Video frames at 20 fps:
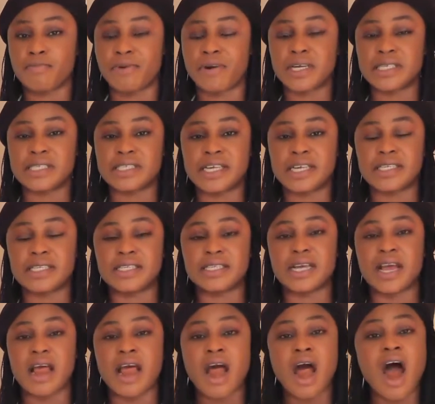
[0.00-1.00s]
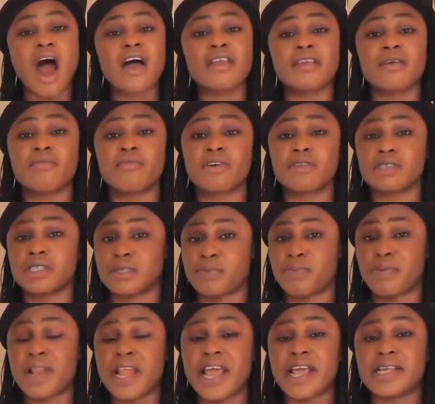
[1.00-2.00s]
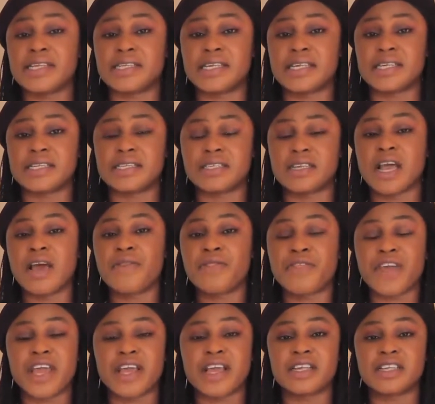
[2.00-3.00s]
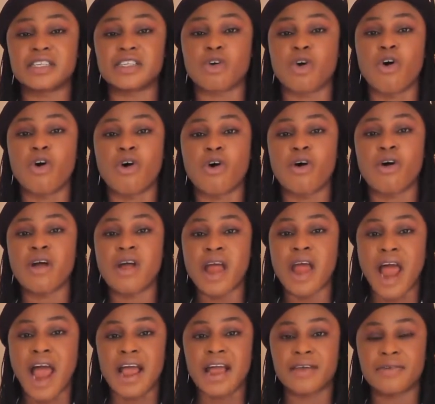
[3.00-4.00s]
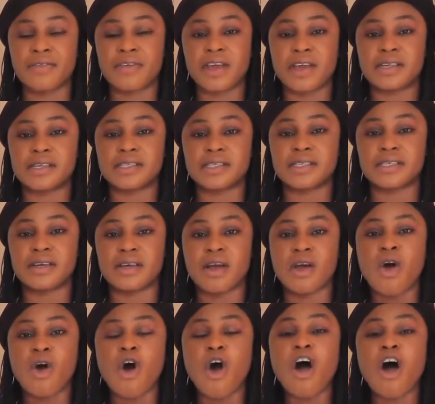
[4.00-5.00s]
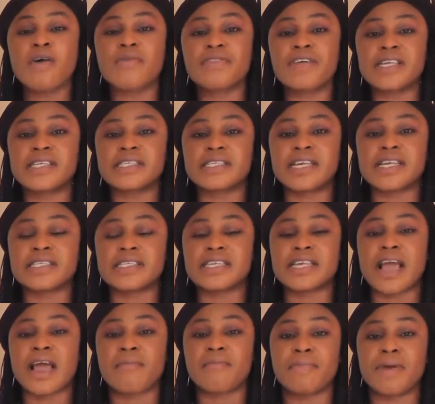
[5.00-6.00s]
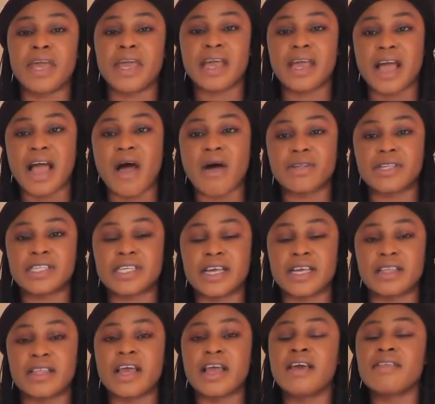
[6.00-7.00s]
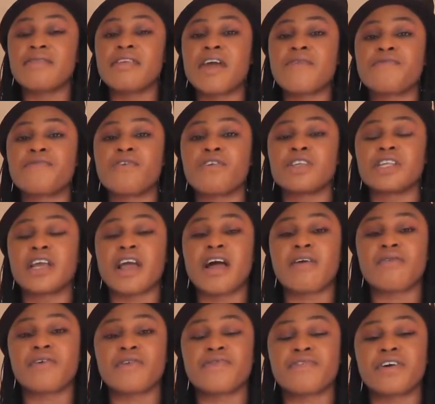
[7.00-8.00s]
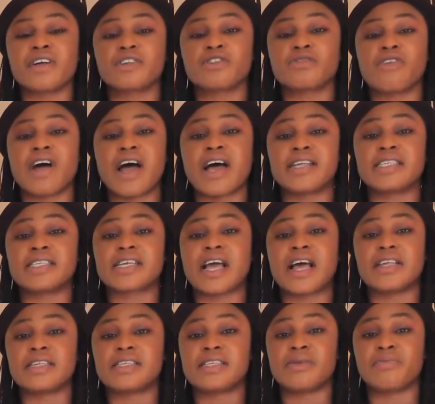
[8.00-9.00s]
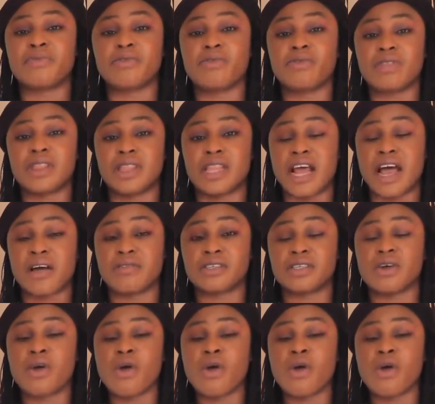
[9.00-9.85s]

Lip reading: persons, animals, places, things, or ideas. All these things can be counted. Therefore, they are referred to as countable nouns.